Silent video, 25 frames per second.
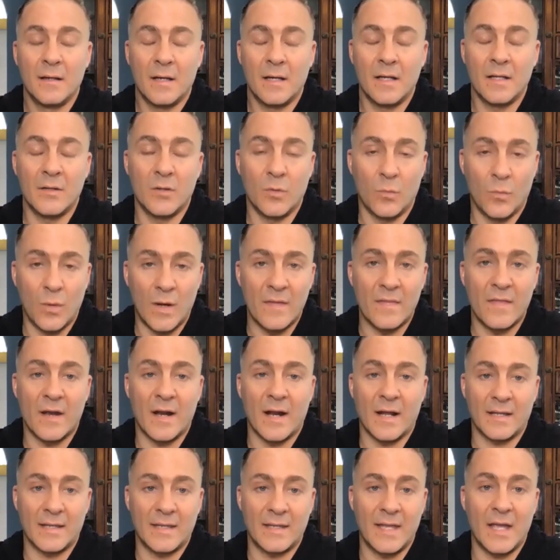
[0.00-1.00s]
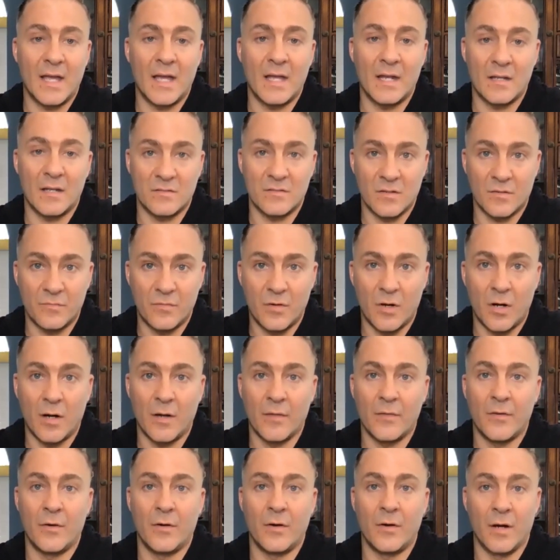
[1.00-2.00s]
in the way that I can as a
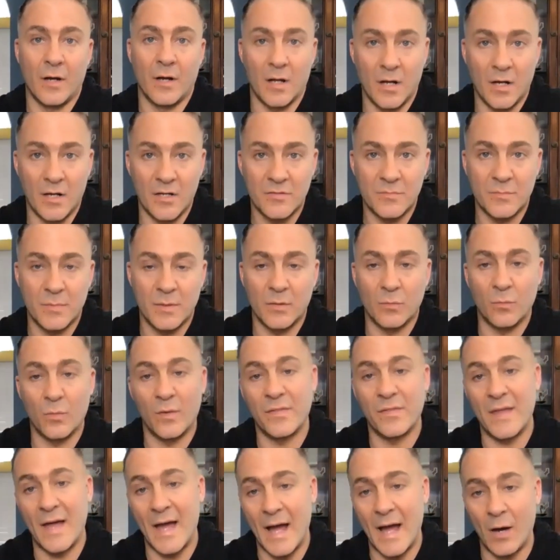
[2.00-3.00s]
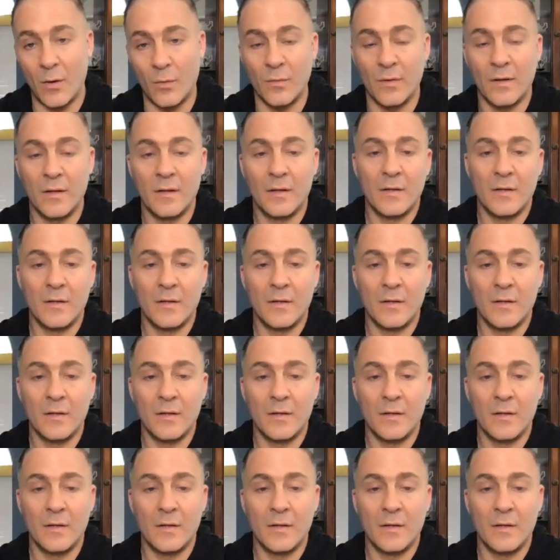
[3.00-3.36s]
father and a husband without